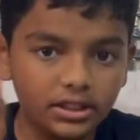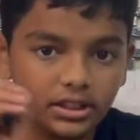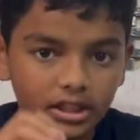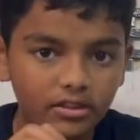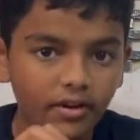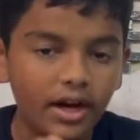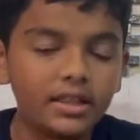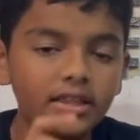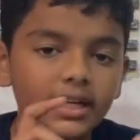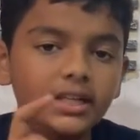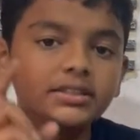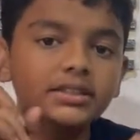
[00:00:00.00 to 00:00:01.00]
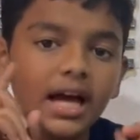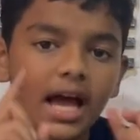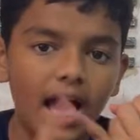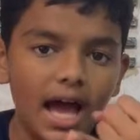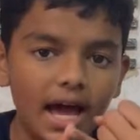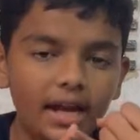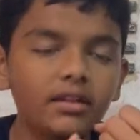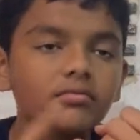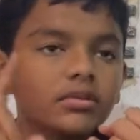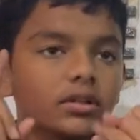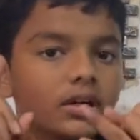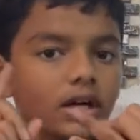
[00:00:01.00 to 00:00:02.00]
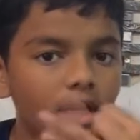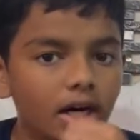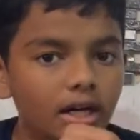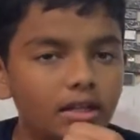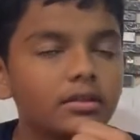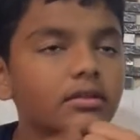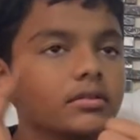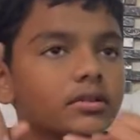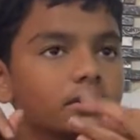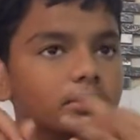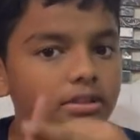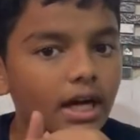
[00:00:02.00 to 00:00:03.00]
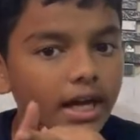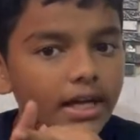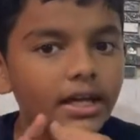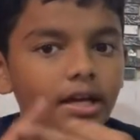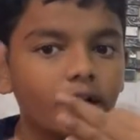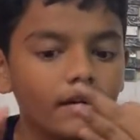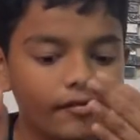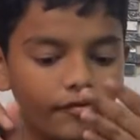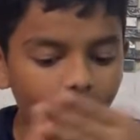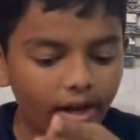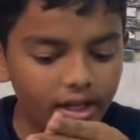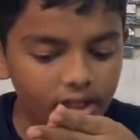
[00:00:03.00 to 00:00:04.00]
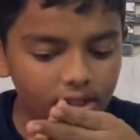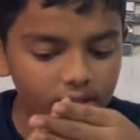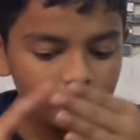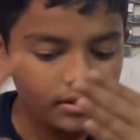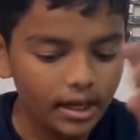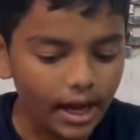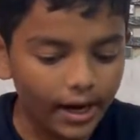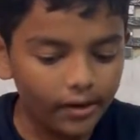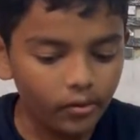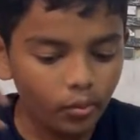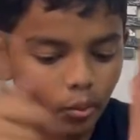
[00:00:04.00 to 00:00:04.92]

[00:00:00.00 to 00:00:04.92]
Tattva, that is air, earth, sky, fire, and